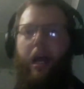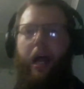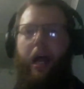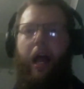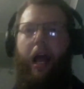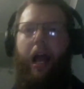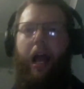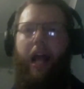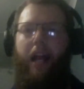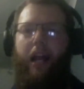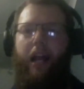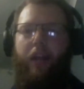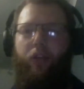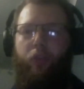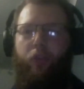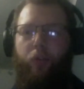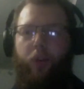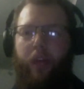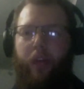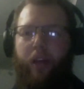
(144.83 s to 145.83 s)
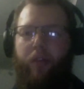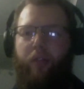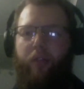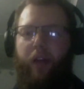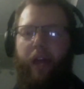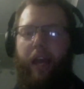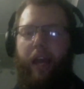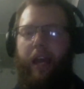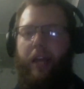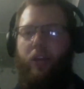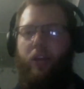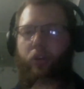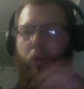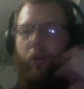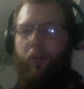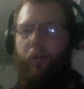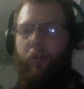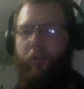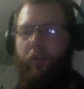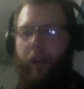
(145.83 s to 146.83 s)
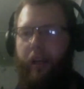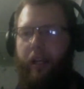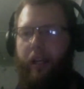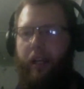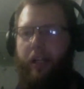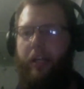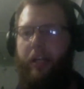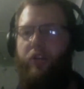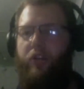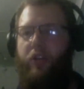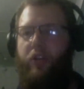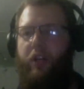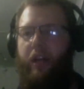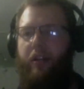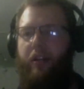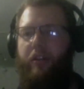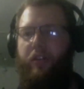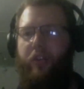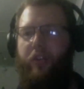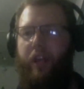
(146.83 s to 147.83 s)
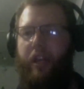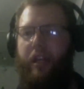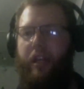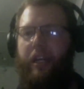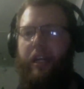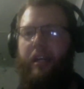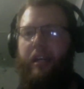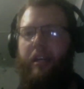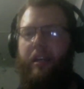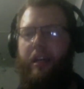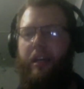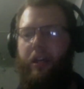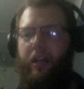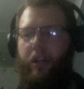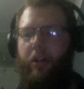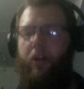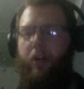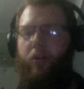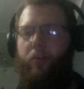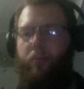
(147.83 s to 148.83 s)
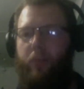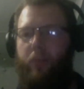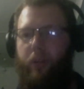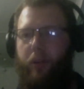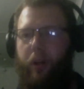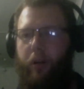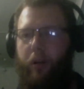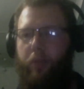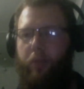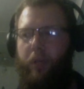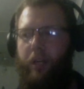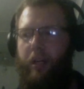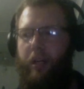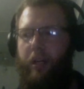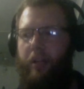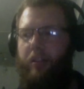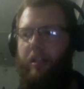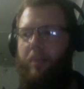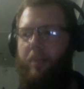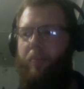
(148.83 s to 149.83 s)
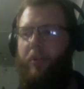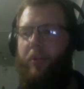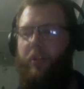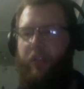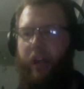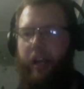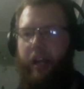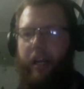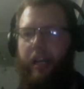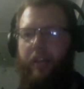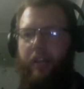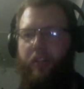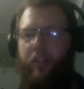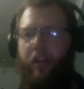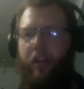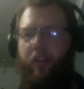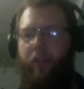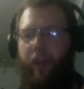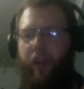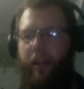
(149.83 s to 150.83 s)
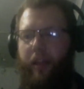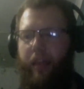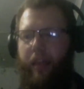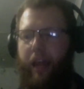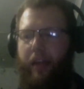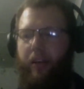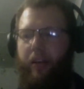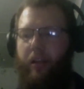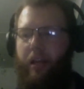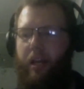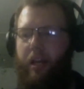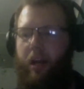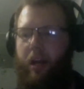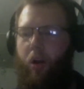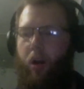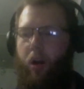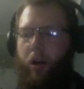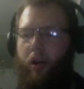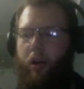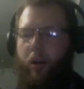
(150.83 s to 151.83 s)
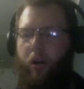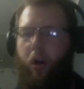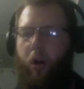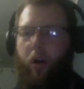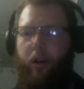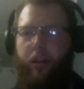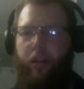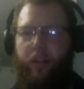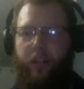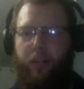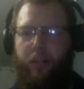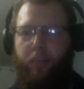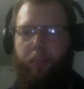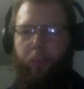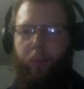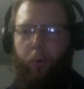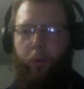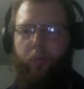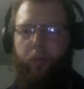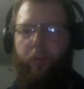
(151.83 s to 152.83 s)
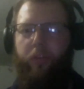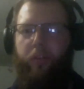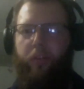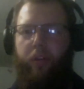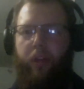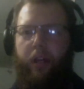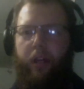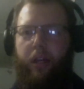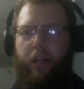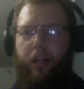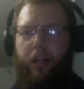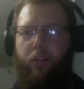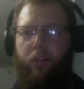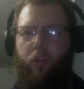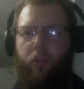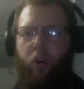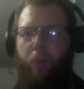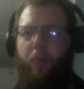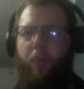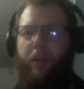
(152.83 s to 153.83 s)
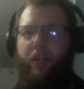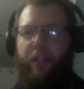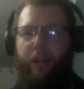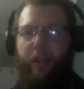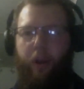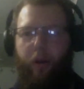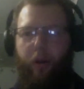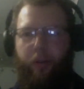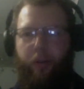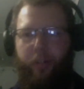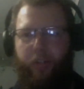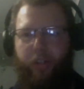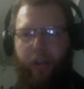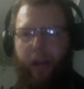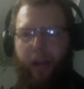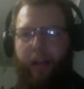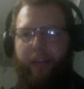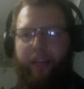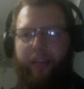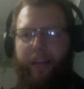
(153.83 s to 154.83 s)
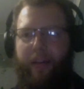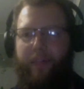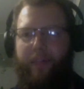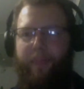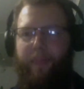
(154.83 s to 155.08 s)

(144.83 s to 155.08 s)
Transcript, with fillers: and and to give a sort of like Christian understanding and you know you know deeper study and stuff like that uh, regarding these important uh, topics in our society.